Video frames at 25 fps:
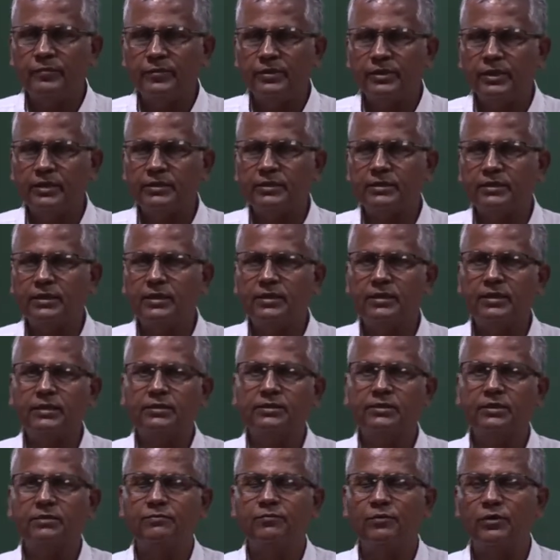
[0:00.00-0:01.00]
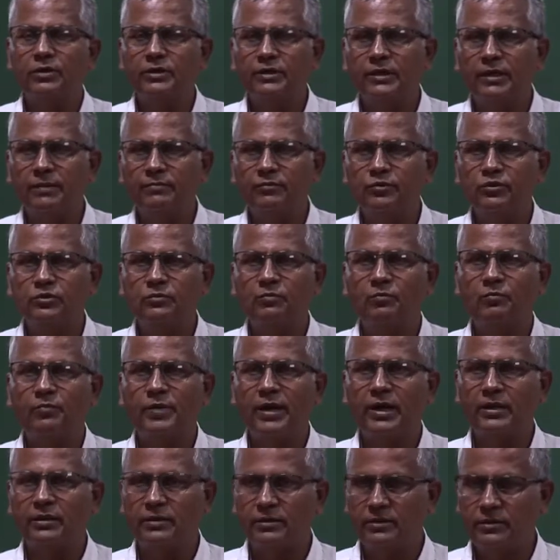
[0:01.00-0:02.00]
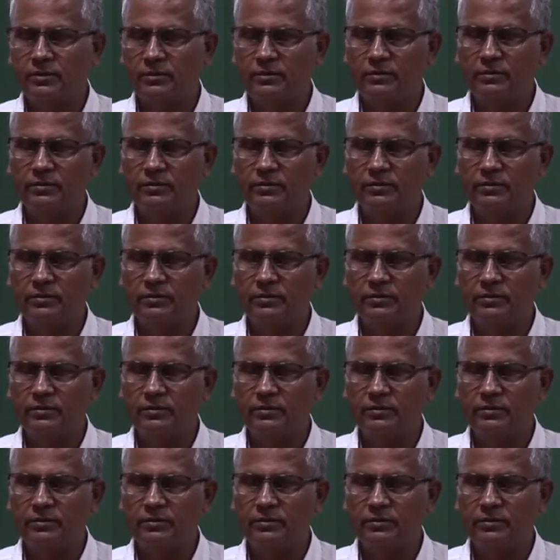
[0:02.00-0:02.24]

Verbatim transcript: there is tendency for them to spread